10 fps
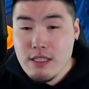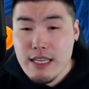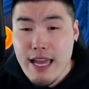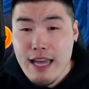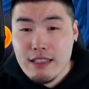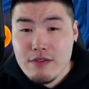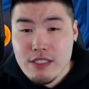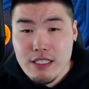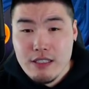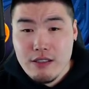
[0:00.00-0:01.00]
the active
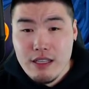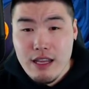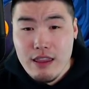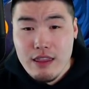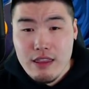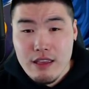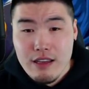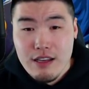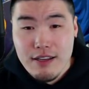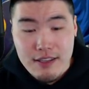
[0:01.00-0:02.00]
skill, and I
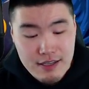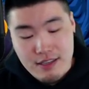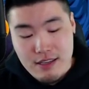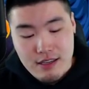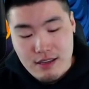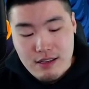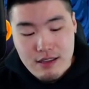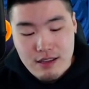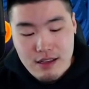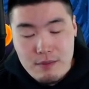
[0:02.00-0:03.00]
think
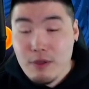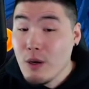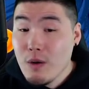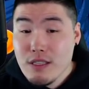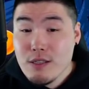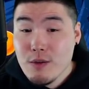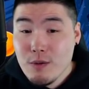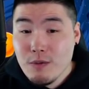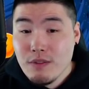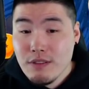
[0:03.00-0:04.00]
I'm going
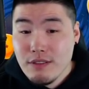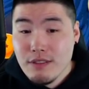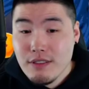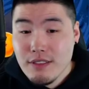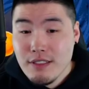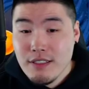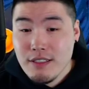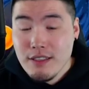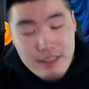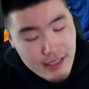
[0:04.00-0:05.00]
to.
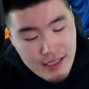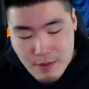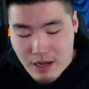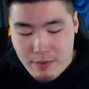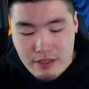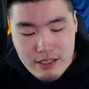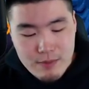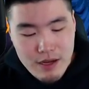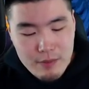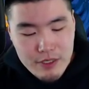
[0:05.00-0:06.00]
Yeah, let's pop it, let's
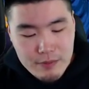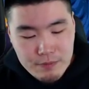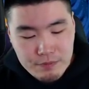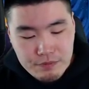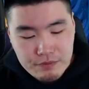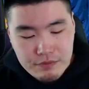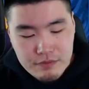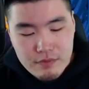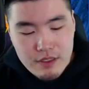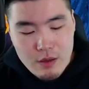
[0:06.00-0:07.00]
pop it.
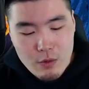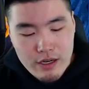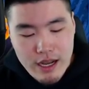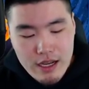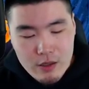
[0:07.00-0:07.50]
We're not